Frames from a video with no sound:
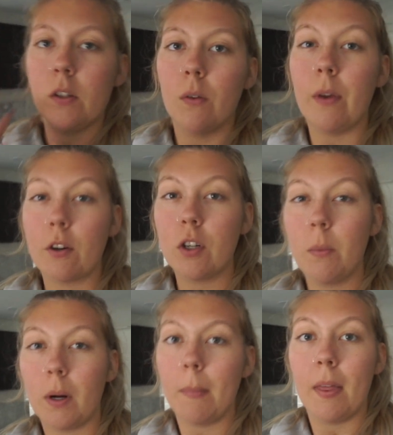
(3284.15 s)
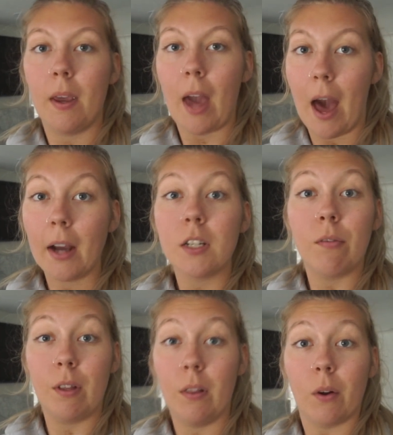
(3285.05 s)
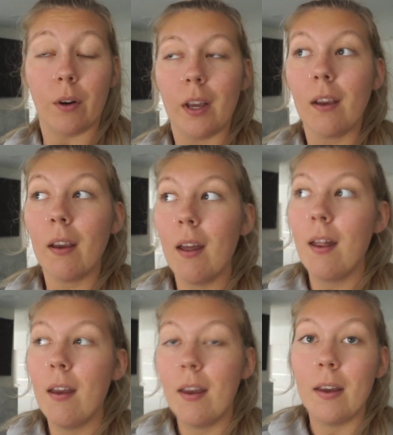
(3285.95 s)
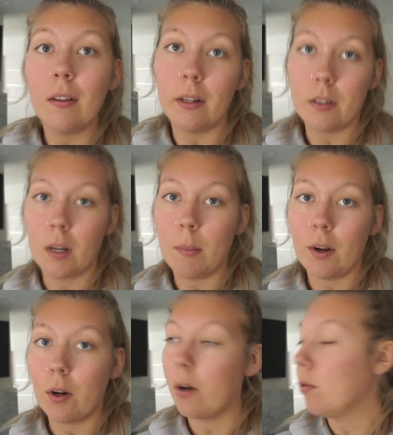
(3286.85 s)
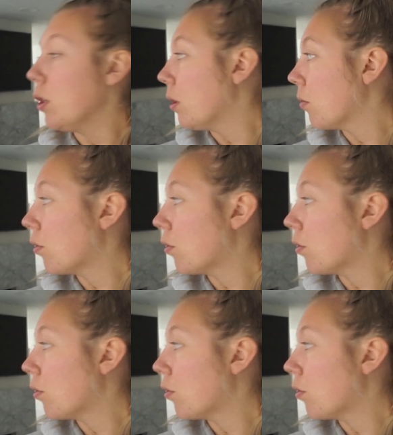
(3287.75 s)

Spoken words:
So if you actually want to be like actively learning, it's gonna be your go-to.